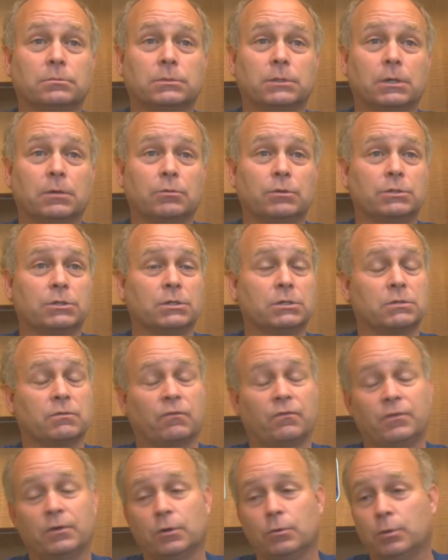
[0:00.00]
It was just
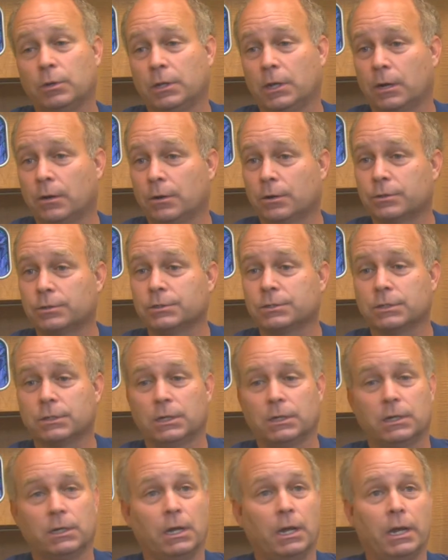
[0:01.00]
filled with errors,
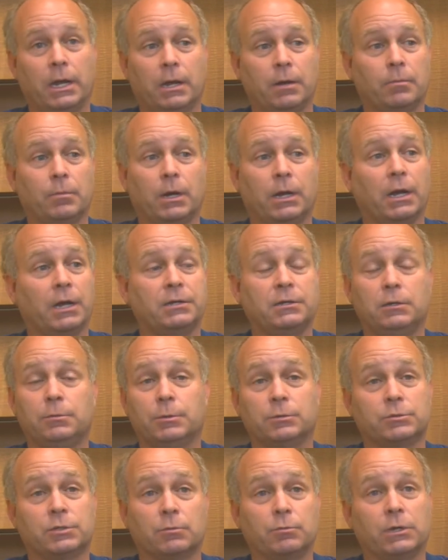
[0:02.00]
and my IT
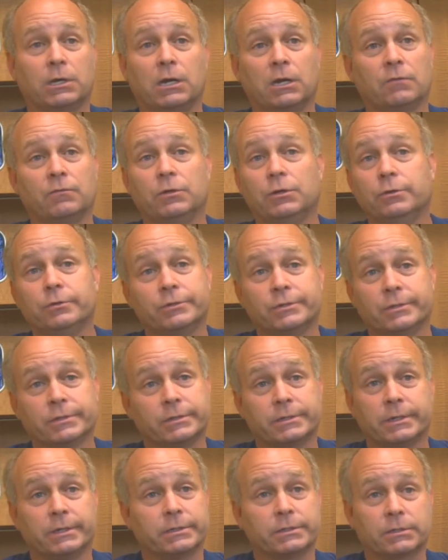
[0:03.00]
people said, we can't even use
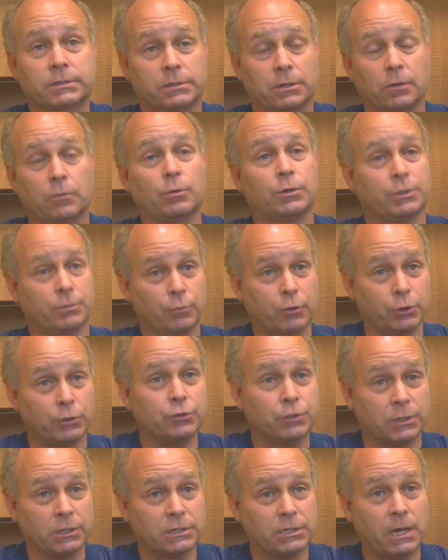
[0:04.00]
this disk. So we're
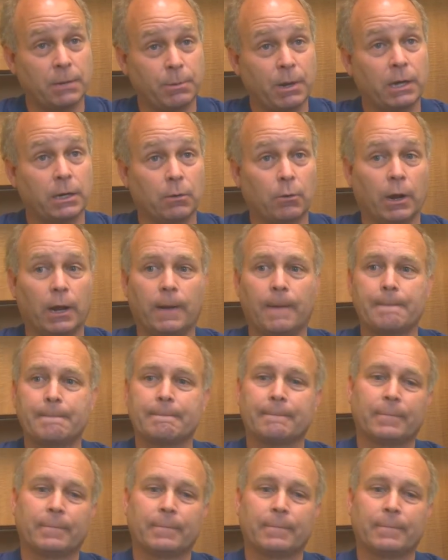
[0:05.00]
using the tape anyway.